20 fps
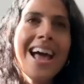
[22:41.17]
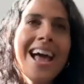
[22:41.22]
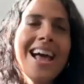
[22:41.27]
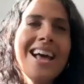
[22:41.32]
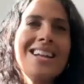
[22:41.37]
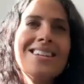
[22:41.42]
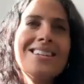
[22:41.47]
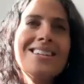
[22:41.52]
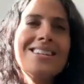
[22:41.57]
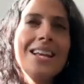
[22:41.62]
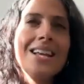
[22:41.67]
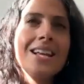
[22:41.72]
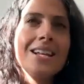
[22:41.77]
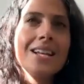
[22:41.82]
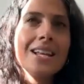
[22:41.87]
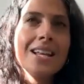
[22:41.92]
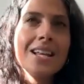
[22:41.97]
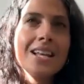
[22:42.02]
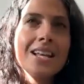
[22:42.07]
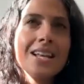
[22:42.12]
And
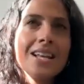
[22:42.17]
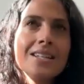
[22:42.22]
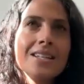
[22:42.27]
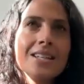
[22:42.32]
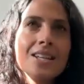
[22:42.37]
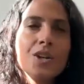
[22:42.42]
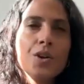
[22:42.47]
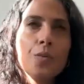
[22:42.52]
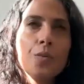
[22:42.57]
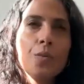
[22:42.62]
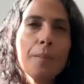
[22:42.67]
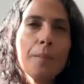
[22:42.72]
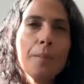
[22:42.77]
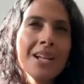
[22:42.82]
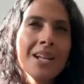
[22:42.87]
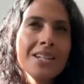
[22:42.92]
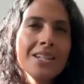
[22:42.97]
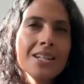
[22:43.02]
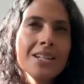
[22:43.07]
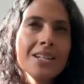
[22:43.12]
it is, what
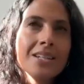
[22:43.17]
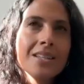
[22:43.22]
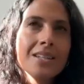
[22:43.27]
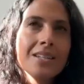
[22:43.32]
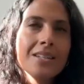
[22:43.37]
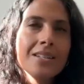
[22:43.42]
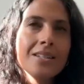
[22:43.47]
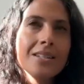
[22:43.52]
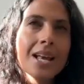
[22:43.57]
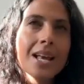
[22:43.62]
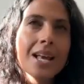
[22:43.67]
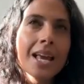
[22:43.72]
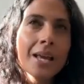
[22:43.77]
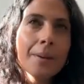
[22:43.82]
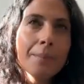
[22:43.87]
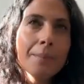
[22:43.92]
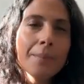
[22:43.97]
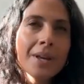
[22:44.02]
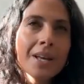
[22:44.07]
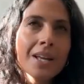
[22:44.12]
makes us the
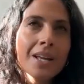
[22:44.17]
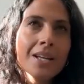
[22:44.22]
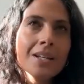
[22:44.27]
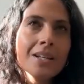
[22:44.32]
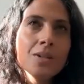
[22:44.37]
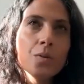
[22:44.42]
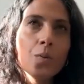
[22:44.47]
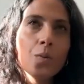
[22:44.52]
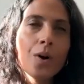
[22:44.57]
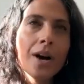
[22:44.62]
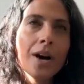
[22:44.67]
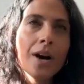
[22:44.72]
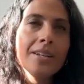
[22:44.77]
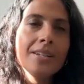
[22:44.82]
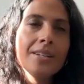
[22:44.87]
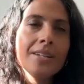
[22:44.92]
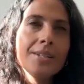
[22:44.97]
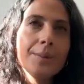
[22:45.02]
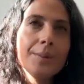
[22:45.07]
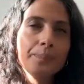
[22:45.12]
same is
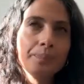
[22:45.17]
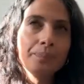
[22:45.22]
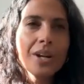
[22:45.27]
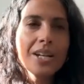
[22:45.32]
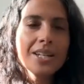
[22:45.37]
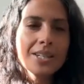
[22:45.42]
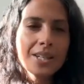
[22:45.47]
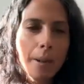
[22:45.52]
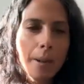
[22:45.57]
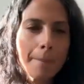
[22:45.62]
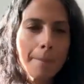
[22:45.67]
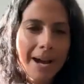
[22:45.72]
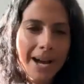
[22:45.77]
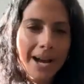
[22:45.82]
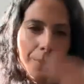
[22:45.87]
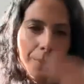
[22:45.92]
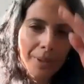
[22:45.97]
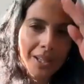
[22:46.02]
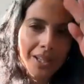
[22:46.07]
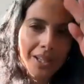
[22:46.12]
what creates
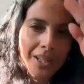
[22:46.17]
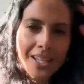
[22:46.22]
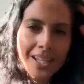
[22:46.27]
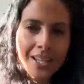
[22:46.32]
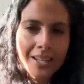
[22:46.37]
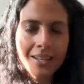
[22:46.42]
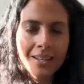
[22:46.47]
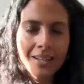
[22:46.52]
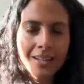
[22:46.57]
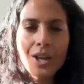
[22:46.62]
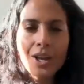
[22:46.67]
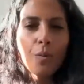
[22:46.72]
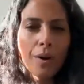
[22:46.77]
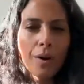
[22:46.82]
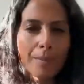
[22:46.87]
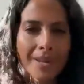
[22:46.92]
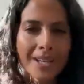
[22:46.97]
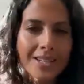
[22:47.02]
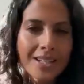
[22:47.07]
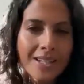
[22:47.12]
compatibility, but
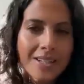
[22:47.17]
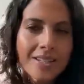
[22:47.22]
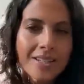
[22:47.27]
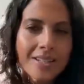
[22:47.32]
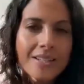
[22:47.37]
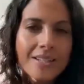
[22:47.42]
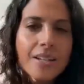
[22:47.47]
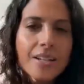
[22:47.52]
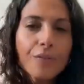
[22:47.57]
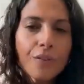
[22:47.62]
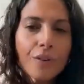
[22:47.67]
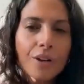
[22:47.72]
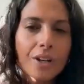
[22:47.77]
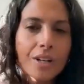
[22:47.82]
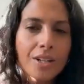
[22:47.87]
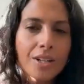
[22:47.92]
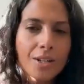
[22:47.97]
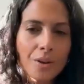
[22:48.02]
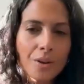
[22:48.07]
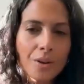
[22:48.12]
what makes us
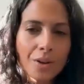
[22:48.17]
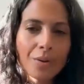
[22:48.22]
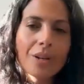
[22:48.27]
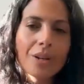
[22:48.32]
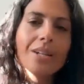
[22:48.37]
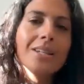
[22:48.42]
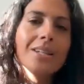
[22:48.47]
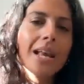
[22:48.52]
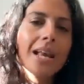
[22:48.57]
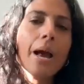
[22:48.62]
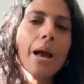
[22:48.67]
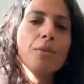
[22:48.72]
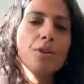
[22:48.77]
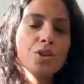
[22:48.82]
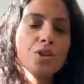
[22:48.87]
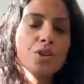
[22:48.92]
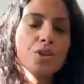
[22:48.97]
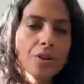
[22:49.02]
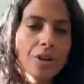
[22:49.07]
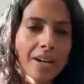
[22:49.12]
different is what creates
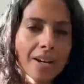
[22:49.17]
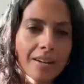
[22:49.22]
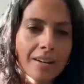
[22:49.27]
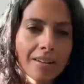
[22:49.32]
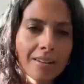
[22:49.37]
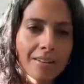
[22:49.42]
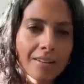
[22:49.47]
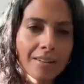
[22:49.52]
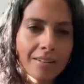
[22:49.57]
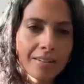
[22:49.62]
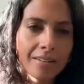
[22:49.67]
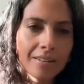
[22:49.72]
chemistry.